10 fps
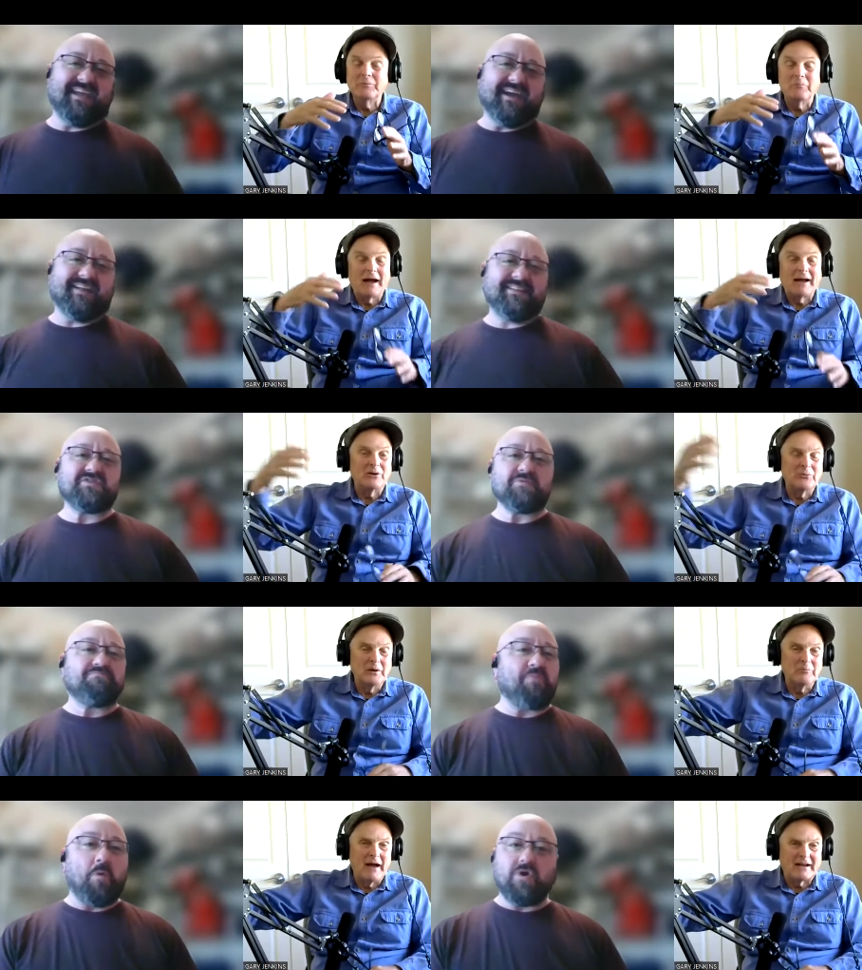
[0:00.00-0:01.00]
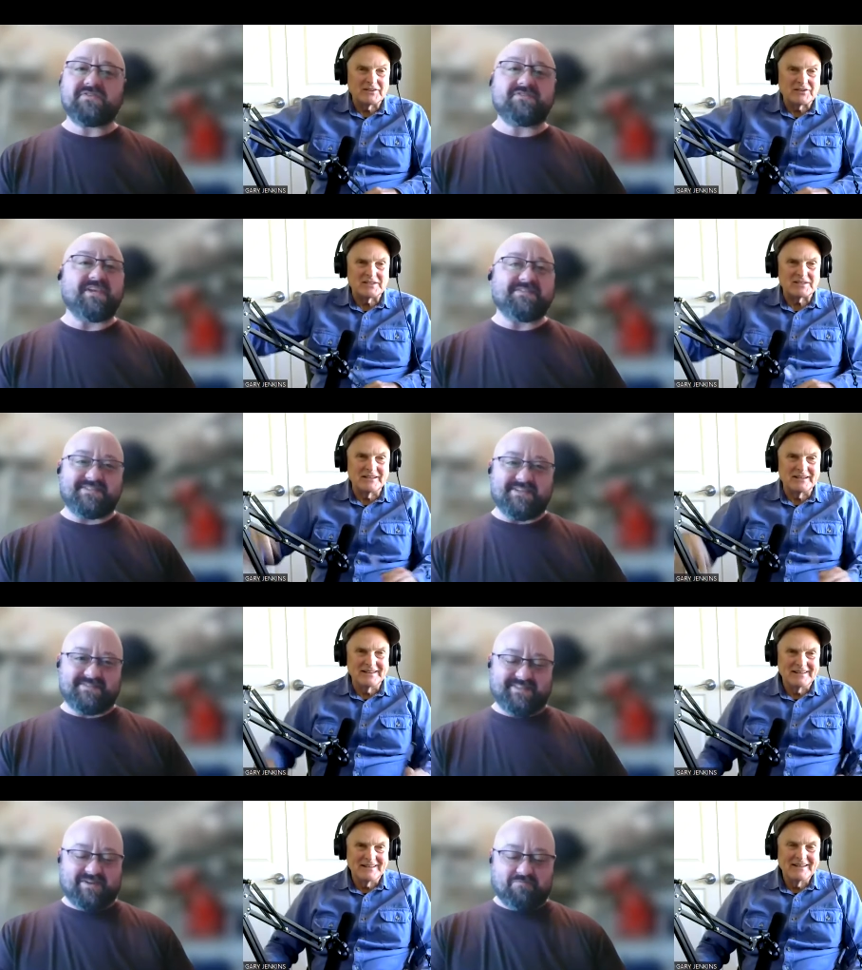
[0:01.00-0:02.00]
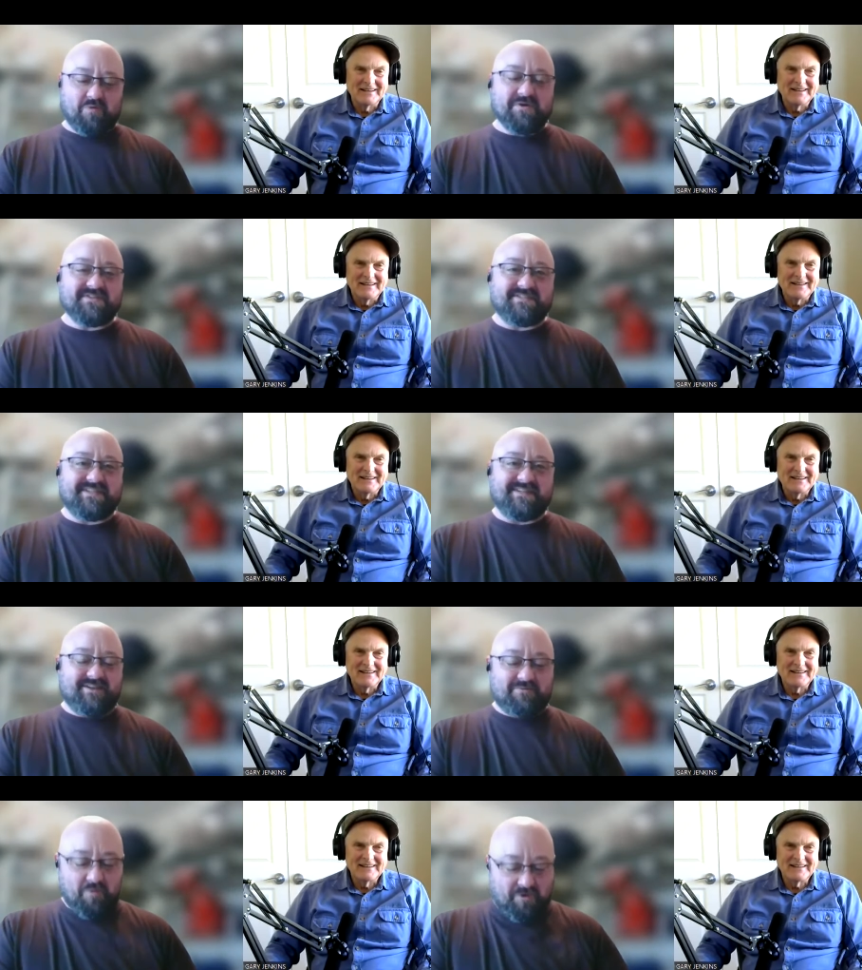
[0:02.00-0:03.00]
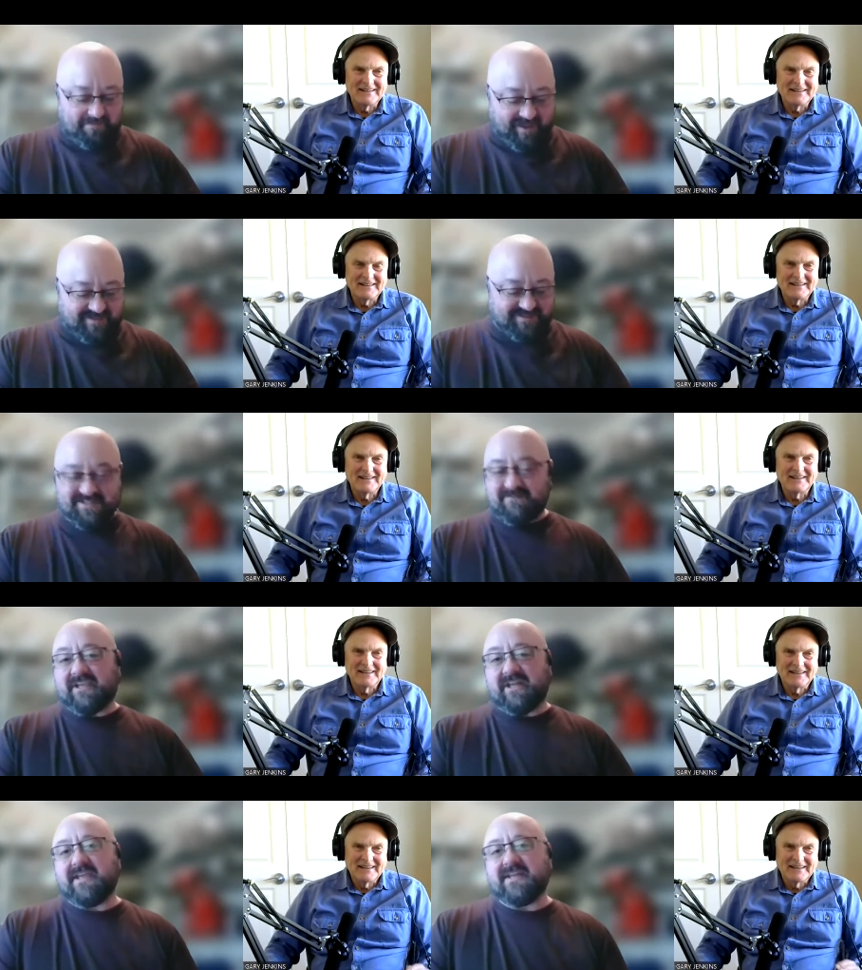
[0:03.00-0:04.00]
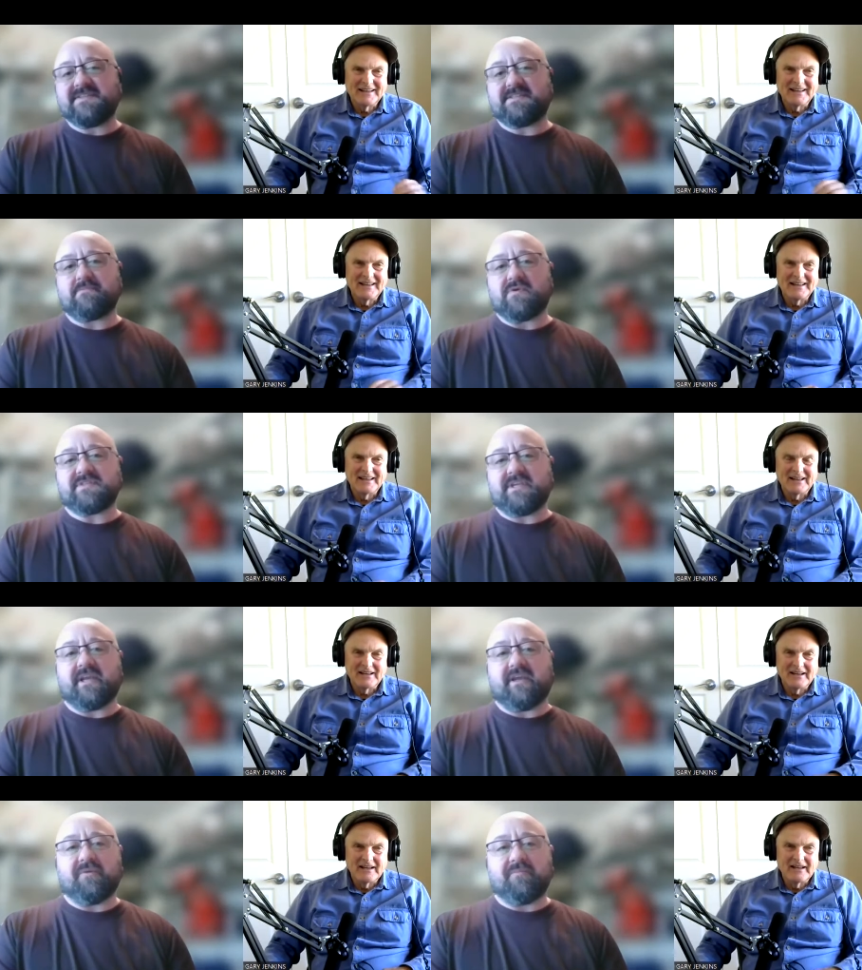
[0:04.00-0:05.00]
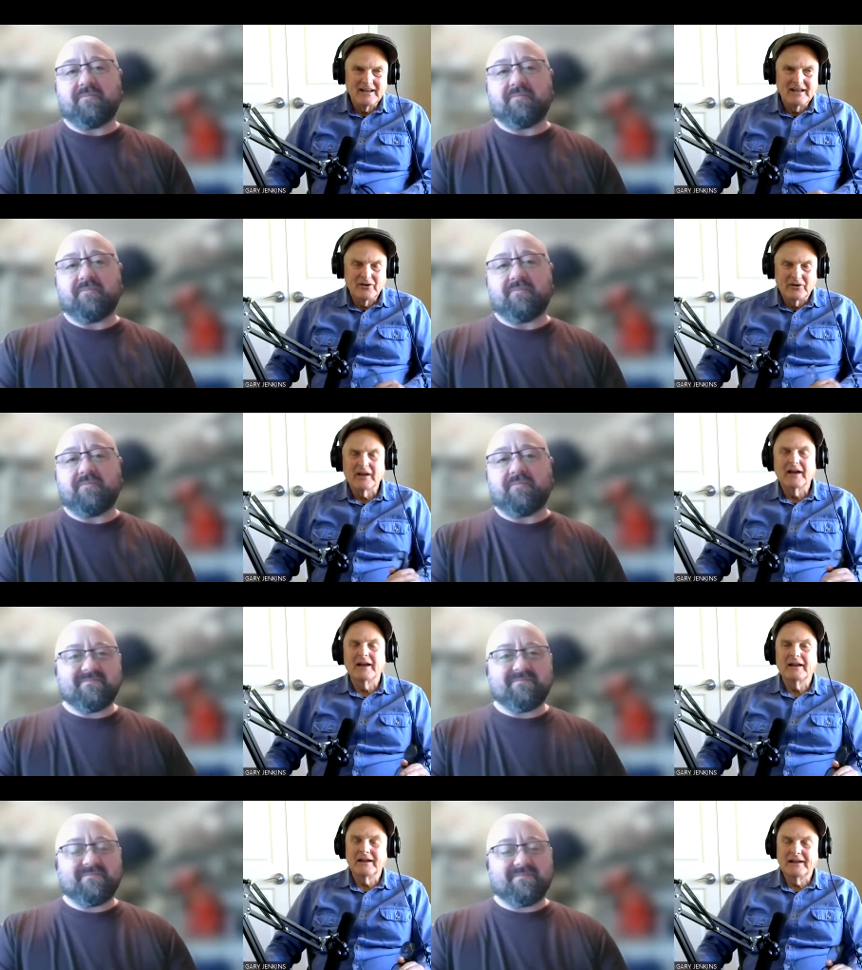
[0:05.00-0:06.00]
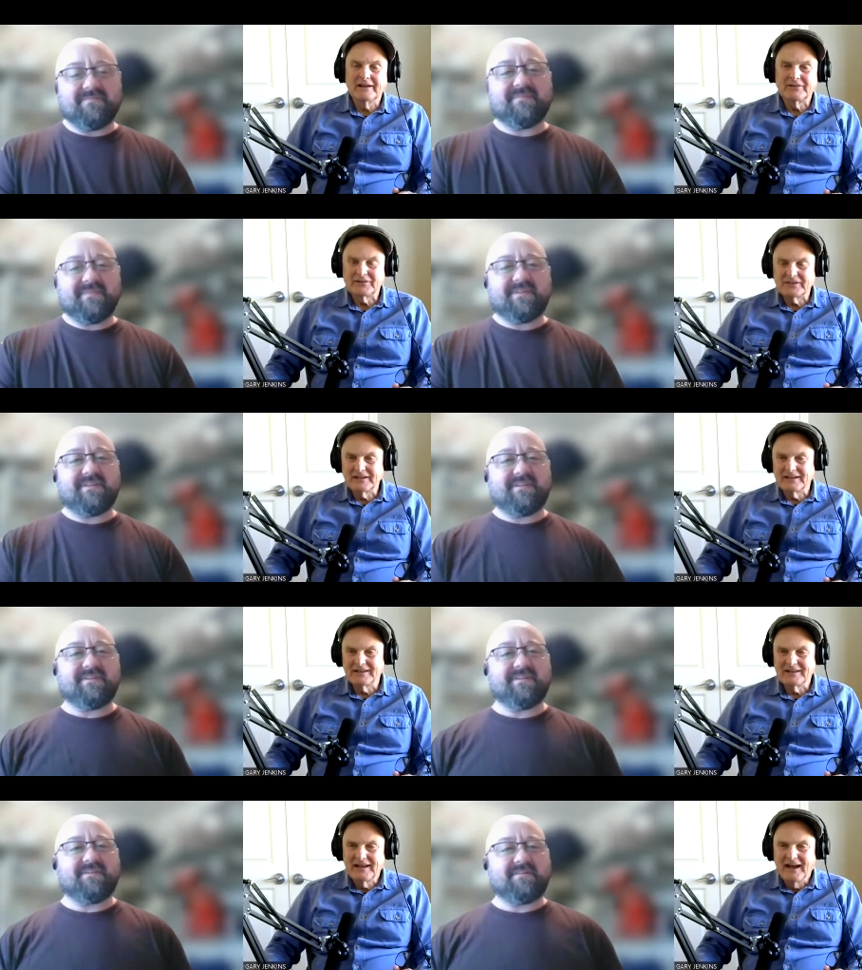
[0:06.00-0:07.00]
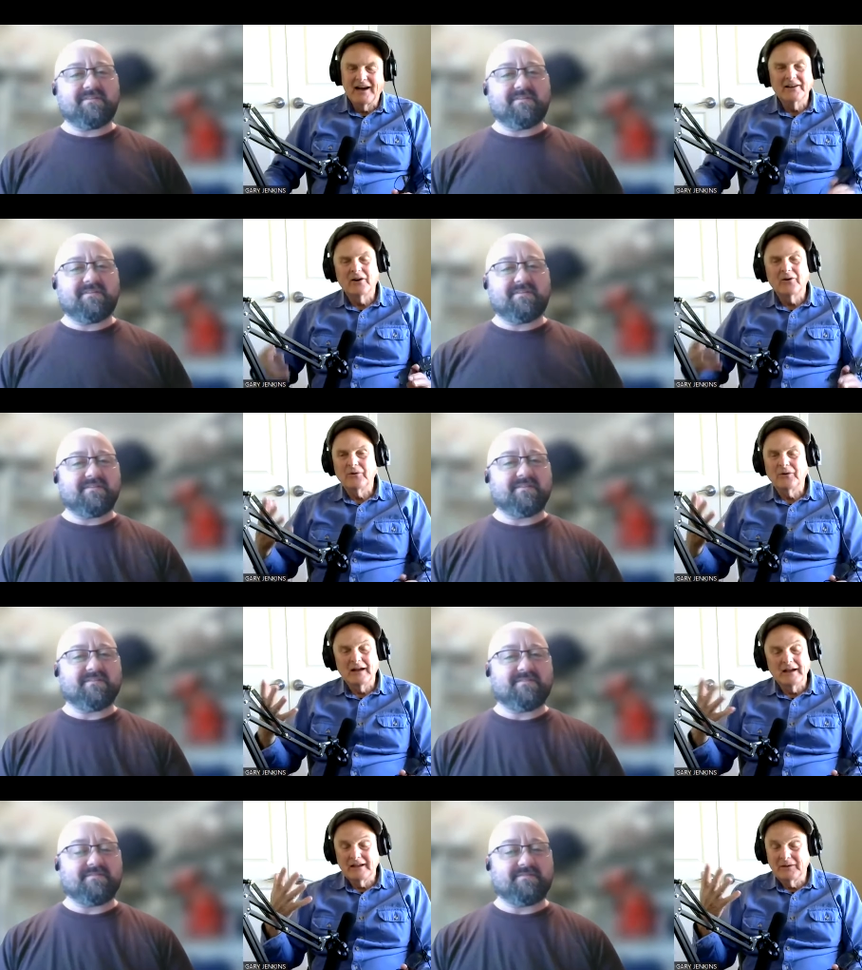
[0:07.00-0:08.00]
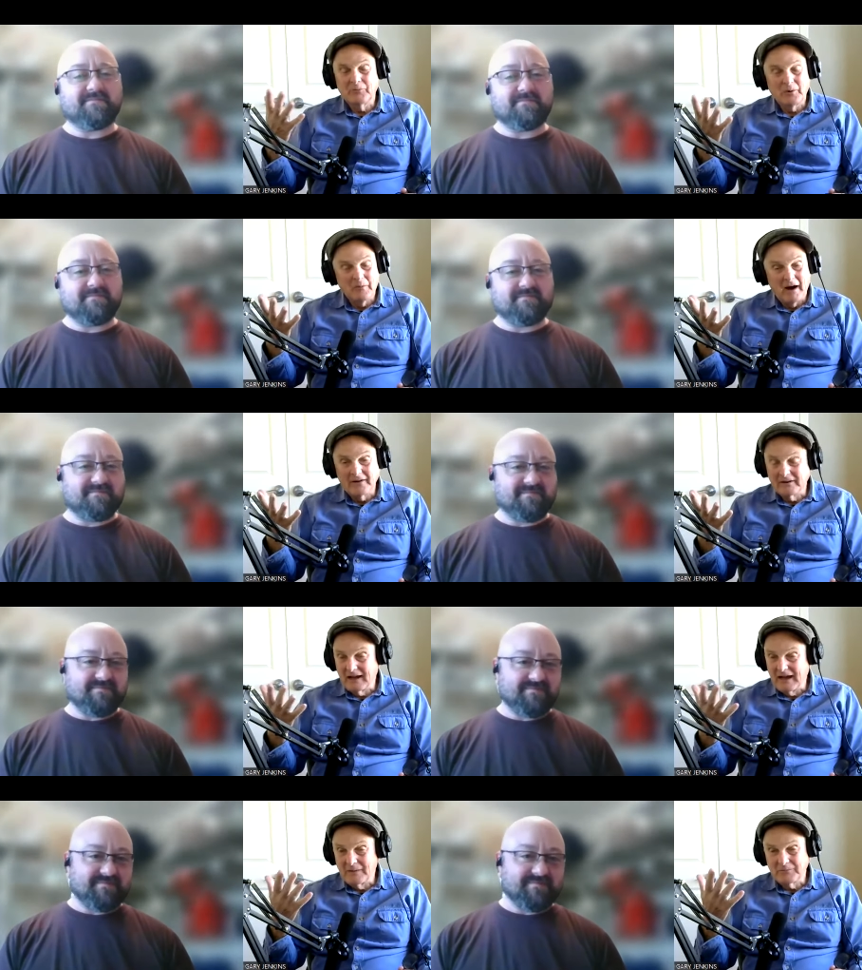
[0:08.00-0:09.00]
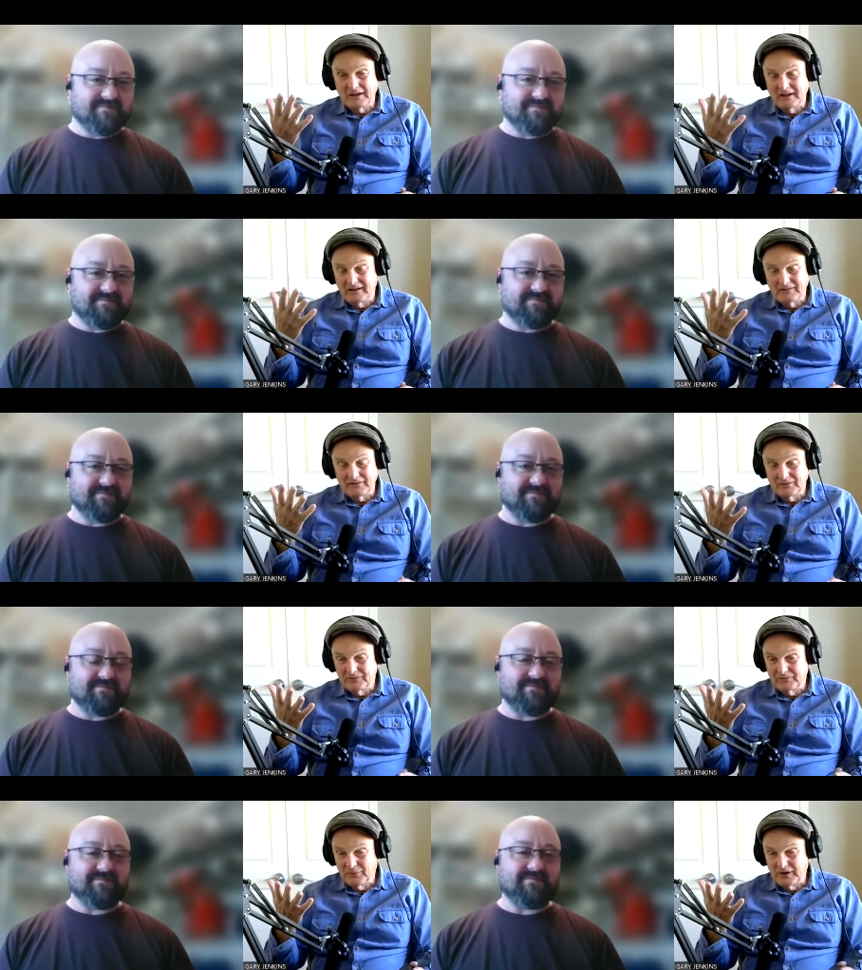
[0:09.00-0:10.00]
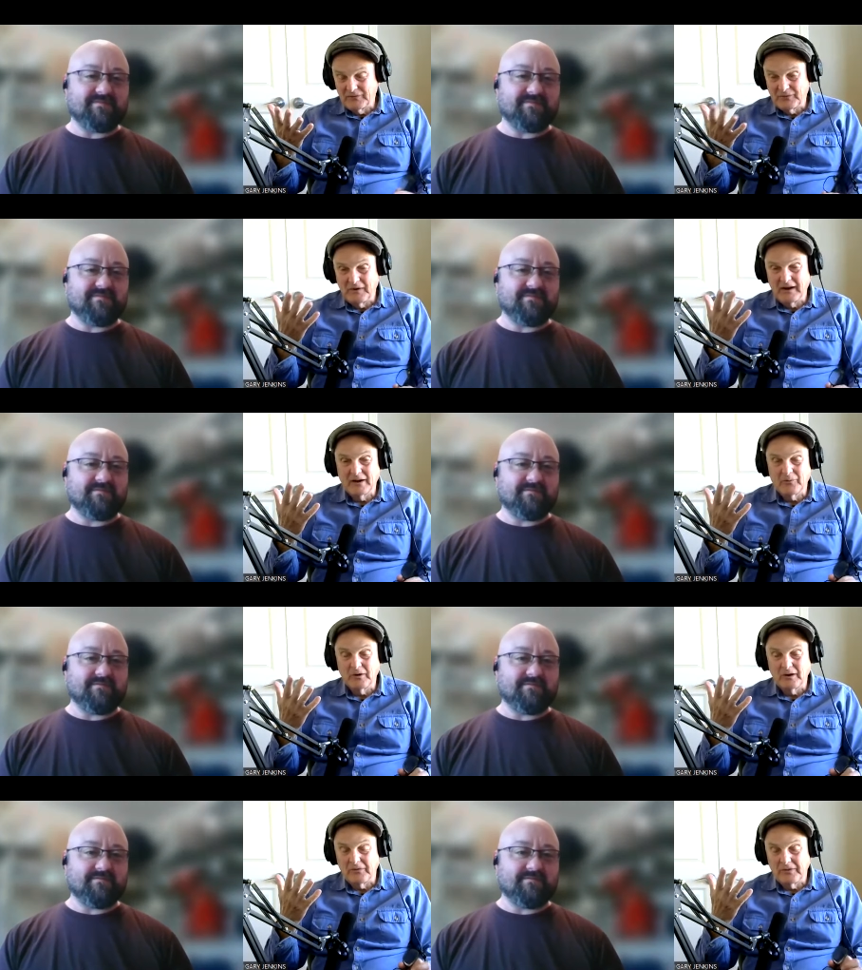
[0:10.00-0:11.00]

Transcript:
Speaker 1: yeah, when Michael these are went poor back citizens, they're poor, they're poor peasants living in a, in a small city.
Speaker 2: Okay, interesting. I know uh, in more modern times, I, I'm pretty familiar with